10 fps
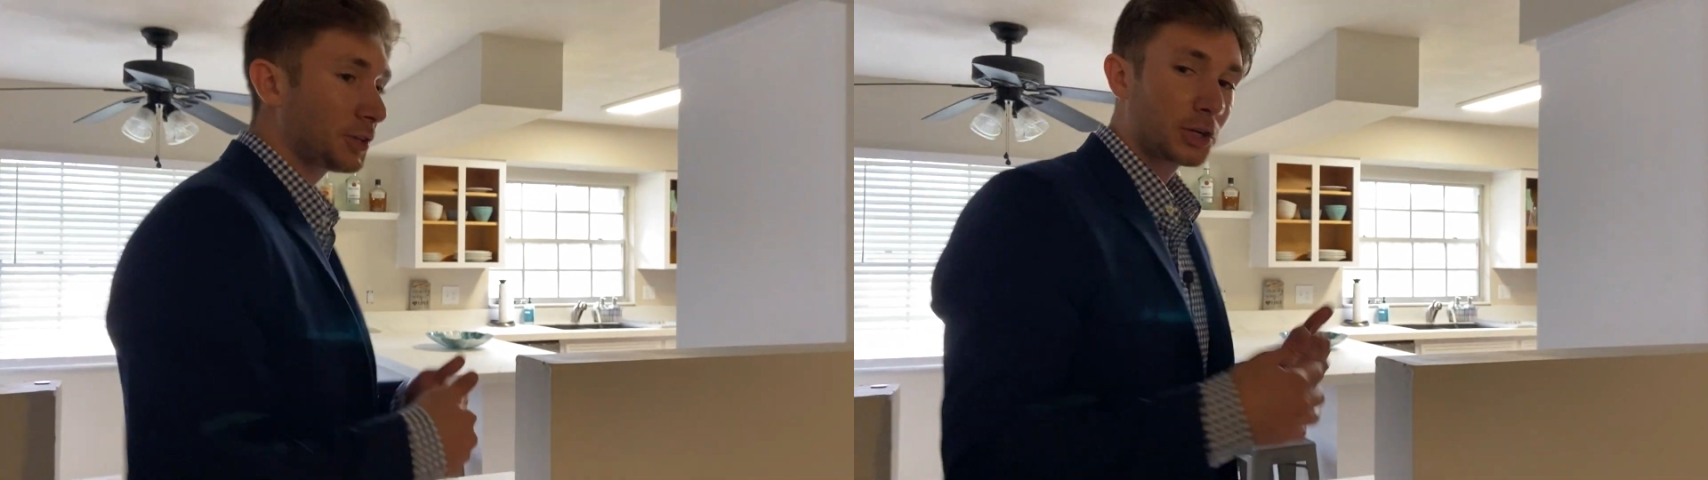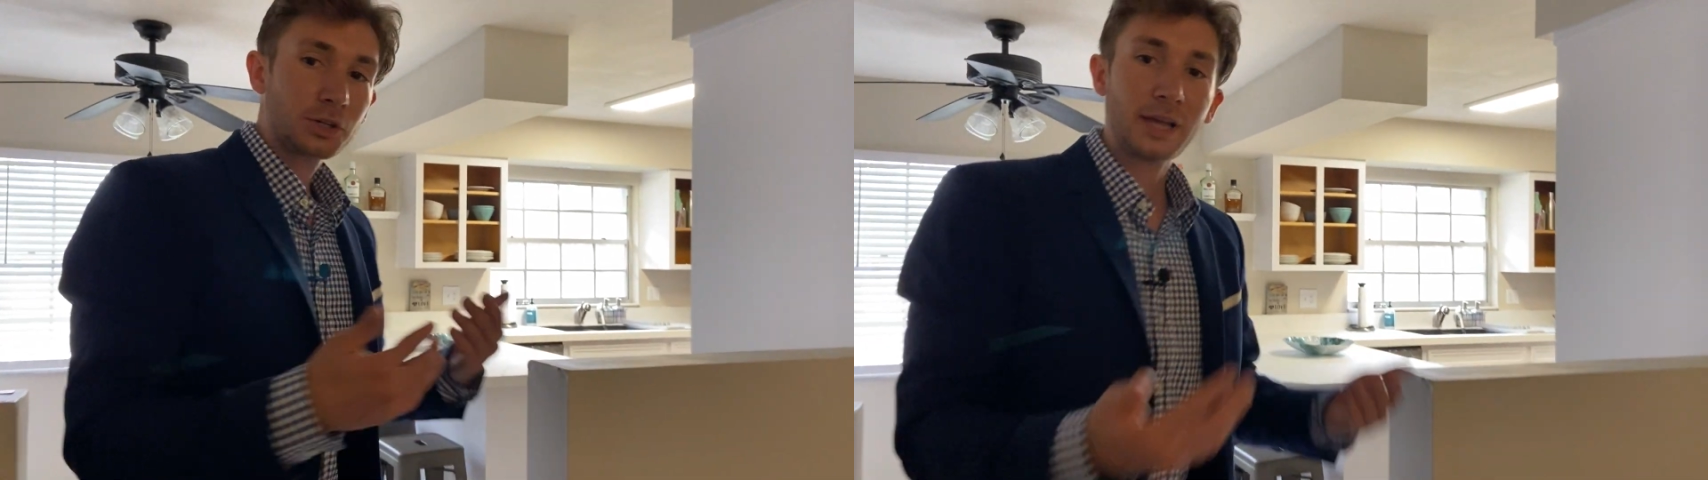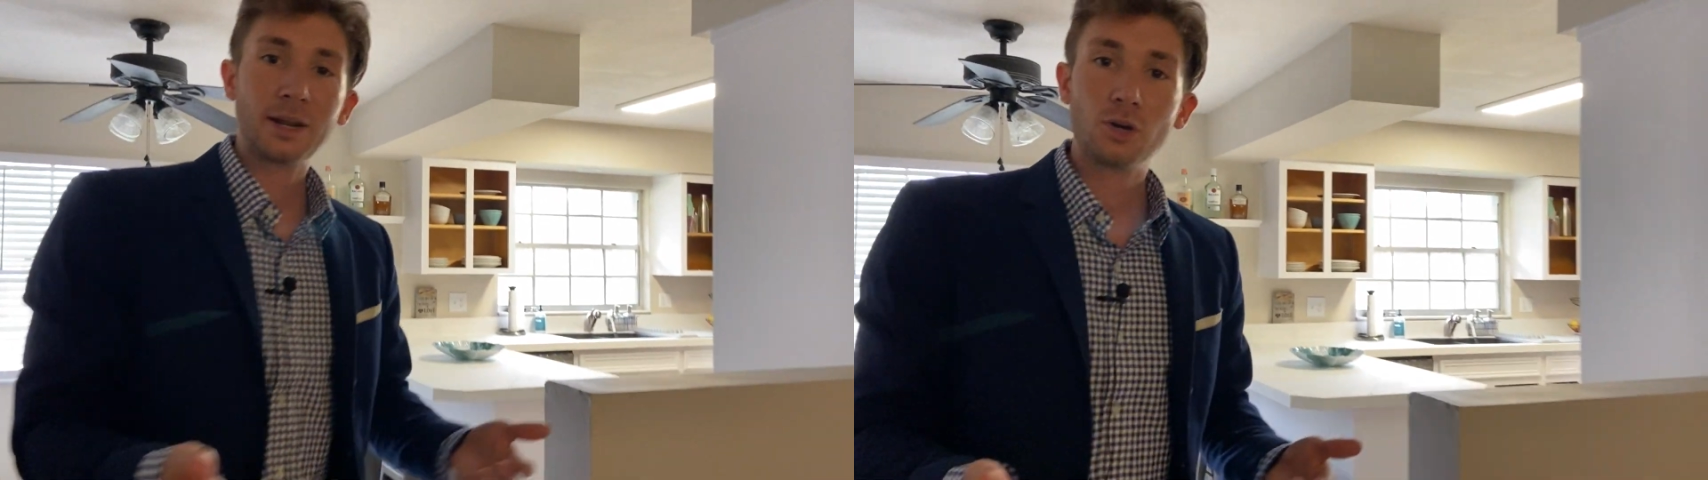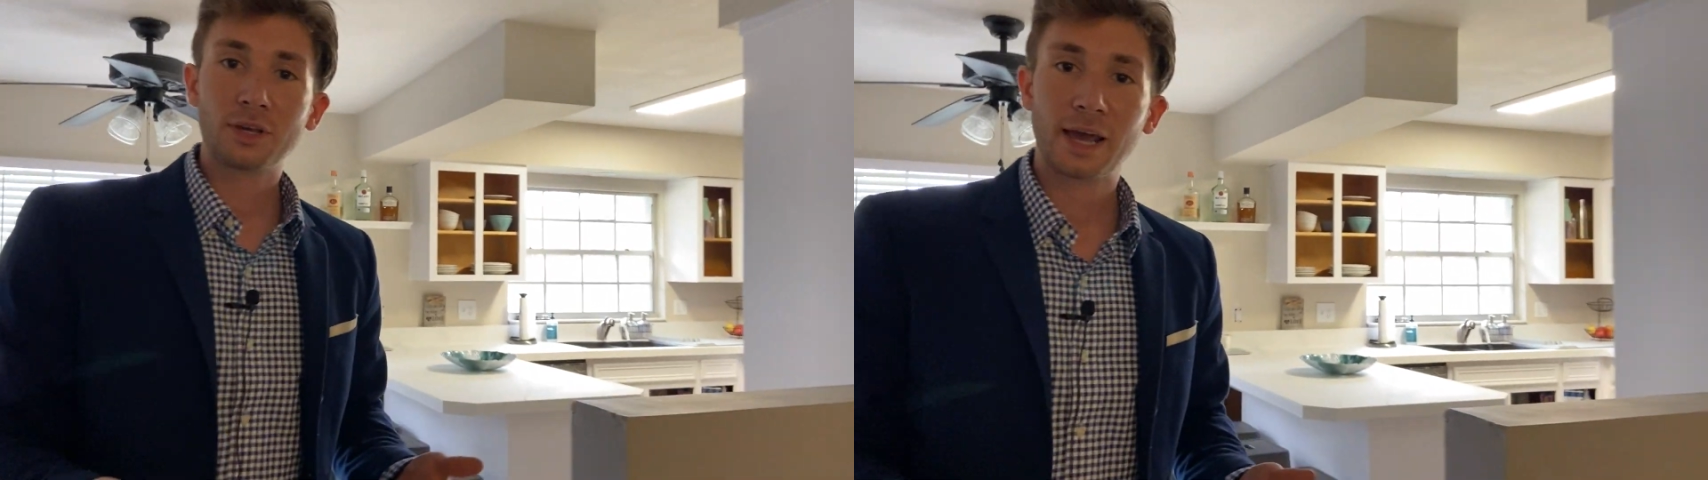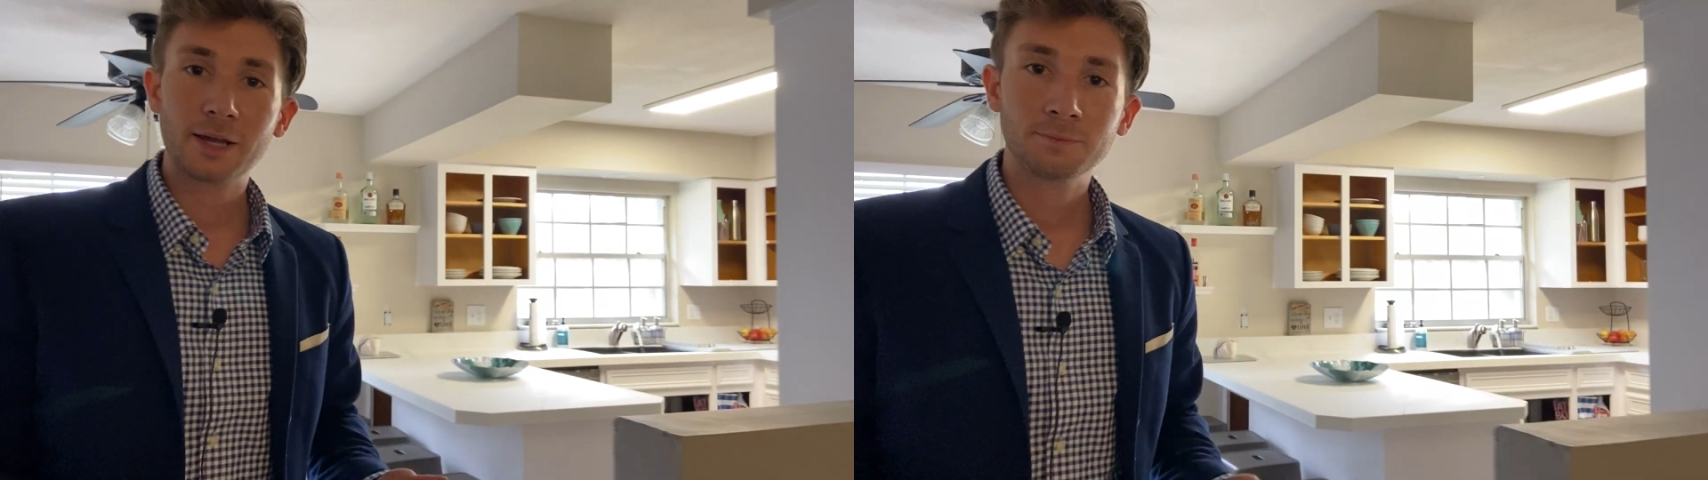turned out
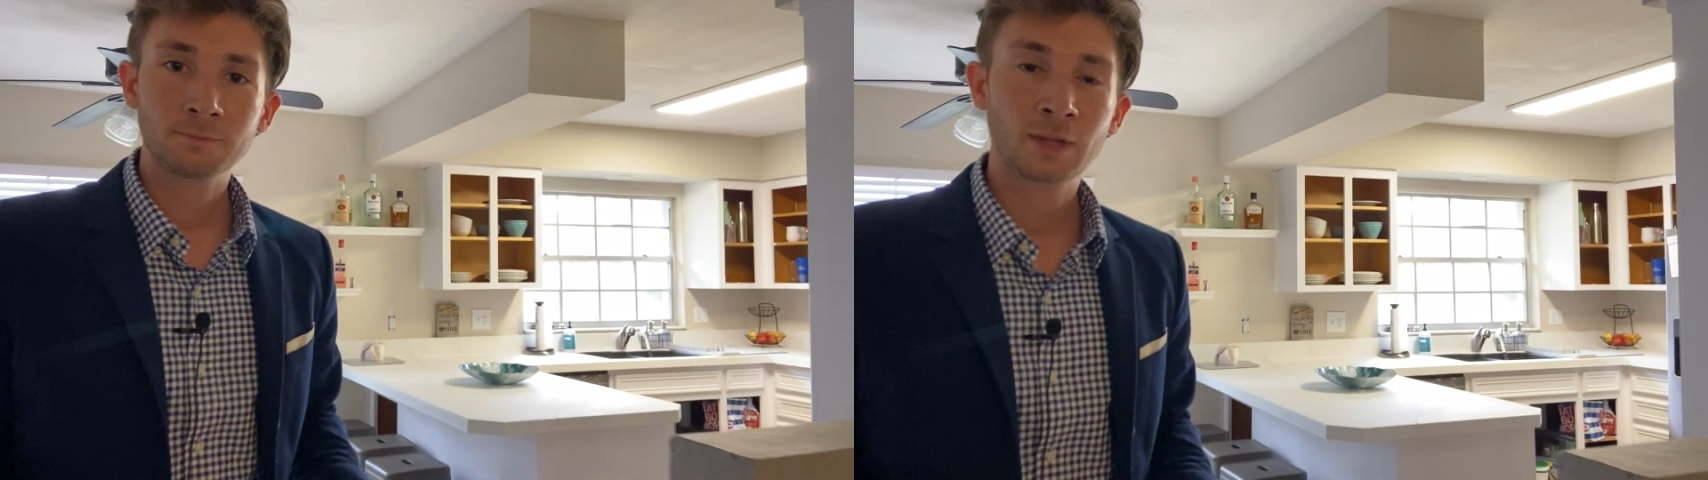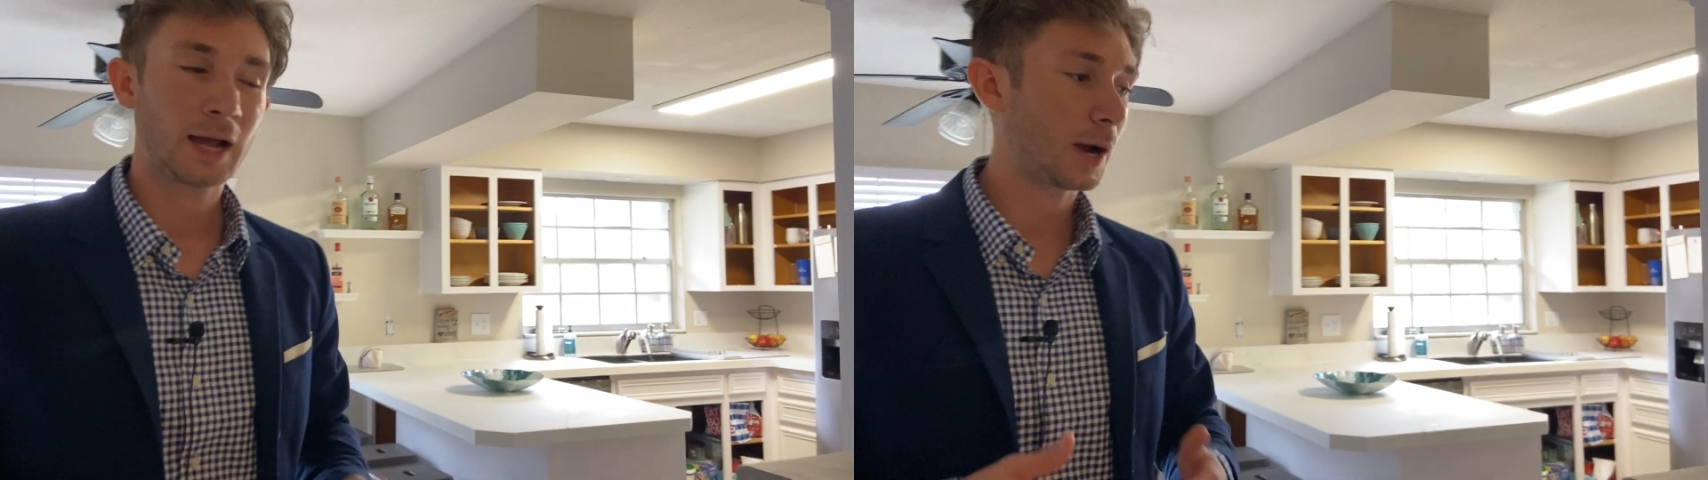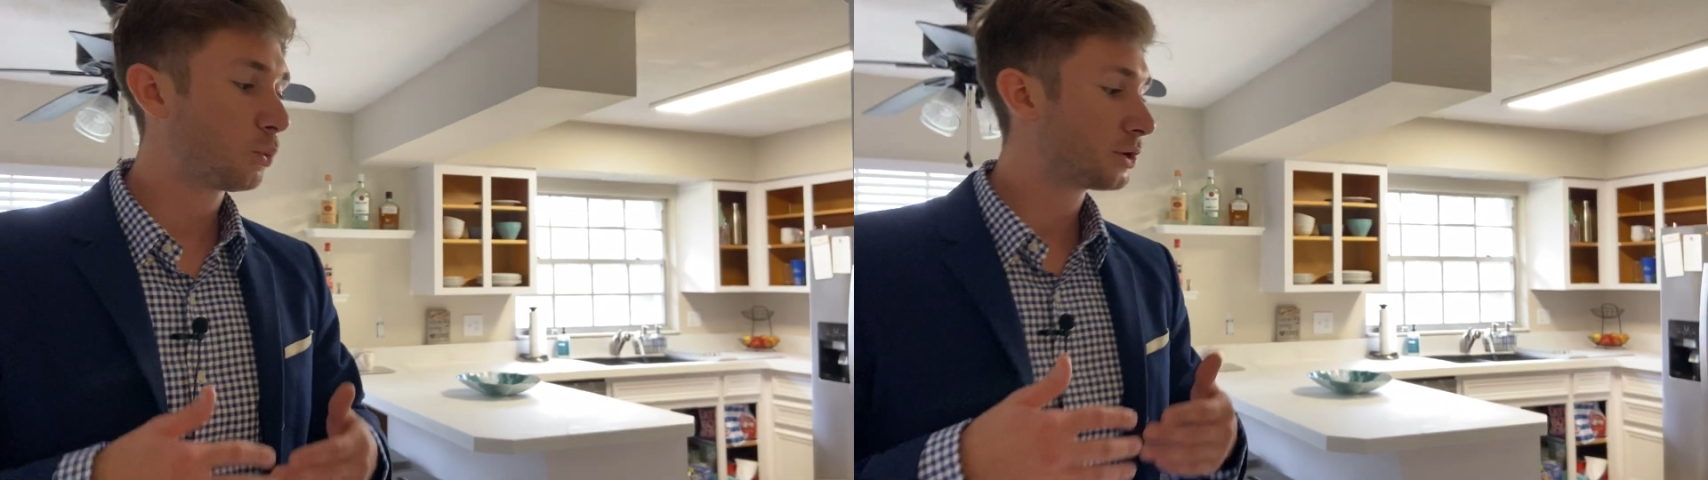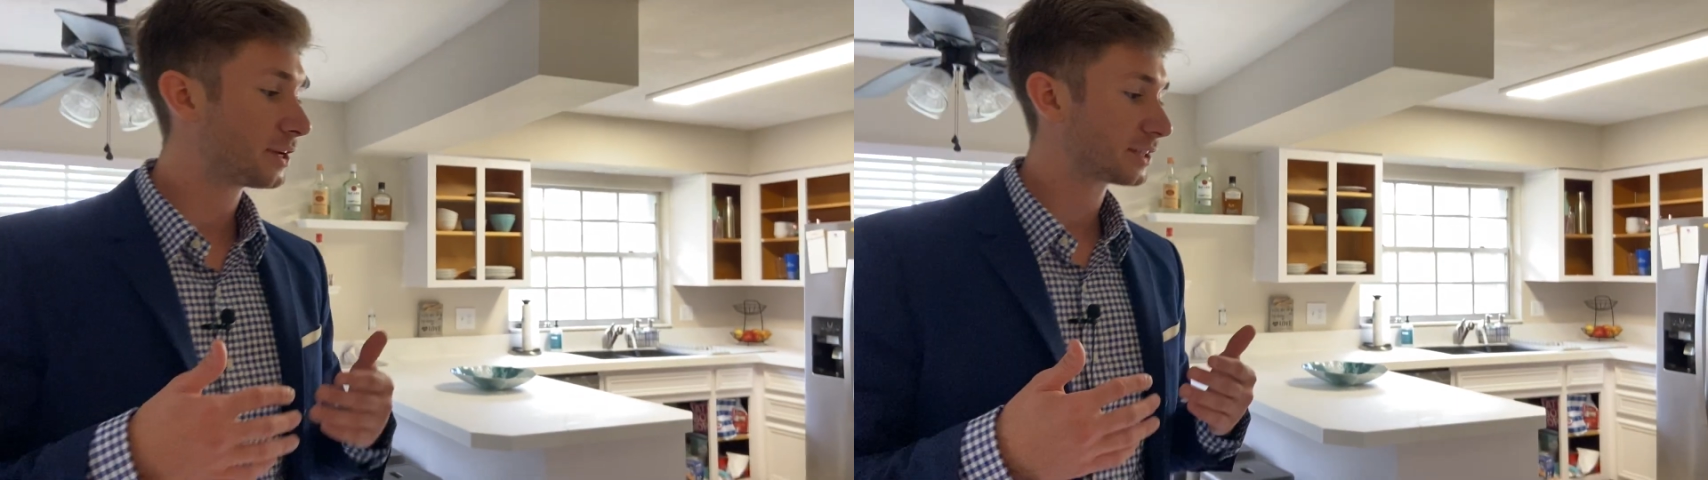okay. I wouldn't